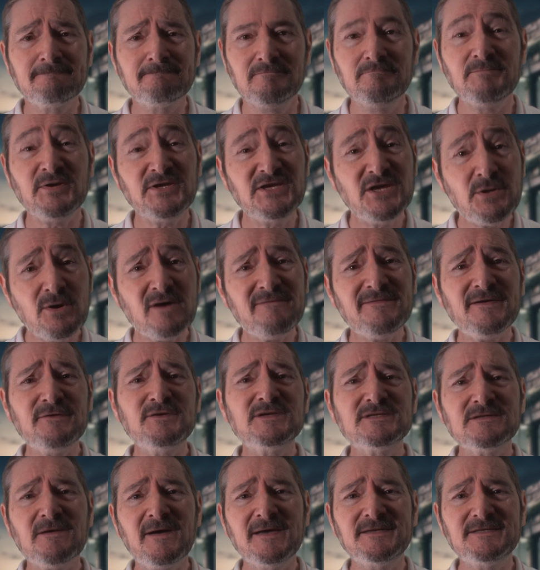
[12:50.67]
But UFO
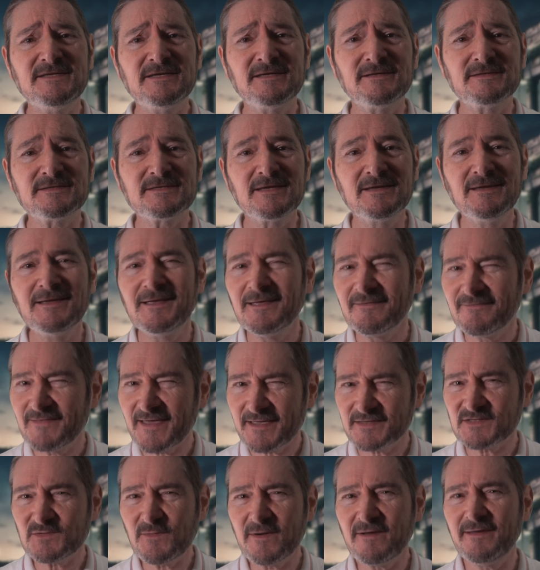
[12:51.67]
sightings,
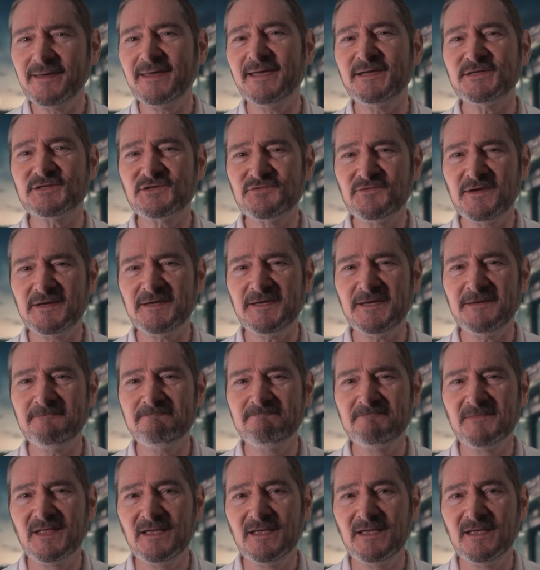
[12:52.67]
that's where it gets tricky.